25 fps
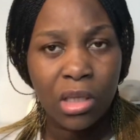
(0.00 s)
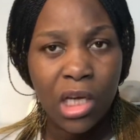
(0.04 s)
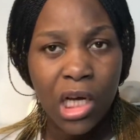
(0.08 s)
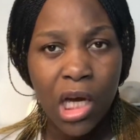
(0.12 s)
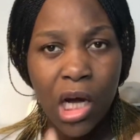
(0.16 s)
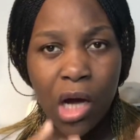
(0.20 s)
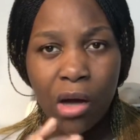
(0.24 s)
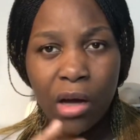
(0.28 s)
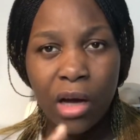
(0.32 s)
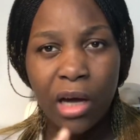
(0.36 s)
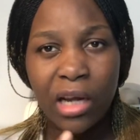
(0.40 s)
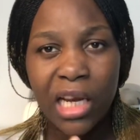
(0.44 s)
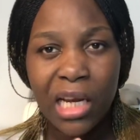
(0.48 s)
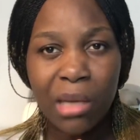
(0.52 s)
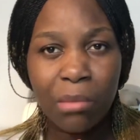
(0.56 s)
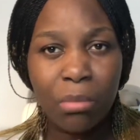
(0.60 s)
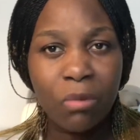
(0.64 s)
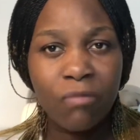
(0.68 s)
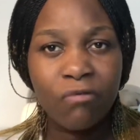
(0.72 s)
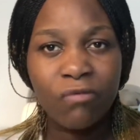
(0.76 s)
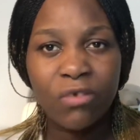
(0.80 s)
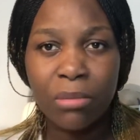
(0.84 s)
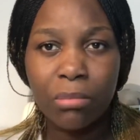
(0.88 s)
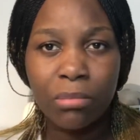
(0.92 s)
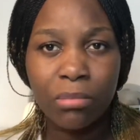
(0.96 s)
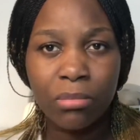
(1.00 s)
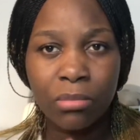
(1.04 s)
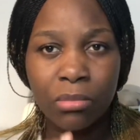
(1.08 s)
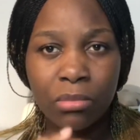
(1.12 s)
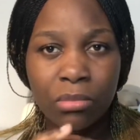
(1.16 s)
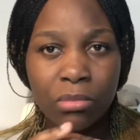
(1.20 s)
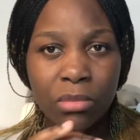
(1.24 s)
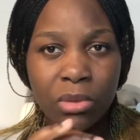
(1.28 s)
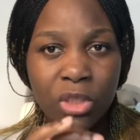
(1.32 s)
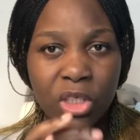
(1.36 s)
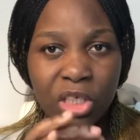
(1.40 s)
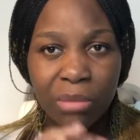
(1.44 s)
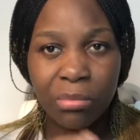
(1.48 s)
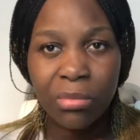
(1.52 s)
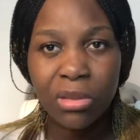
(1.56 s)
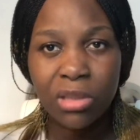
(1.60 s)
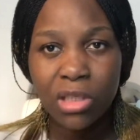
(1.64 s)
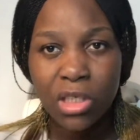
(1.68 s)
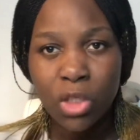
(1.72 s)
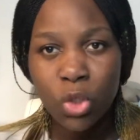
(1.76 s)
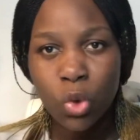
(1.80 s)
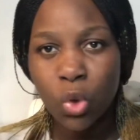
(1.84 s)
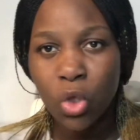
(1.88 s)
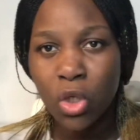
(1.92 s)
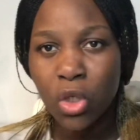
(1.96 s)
How can I move from Germany to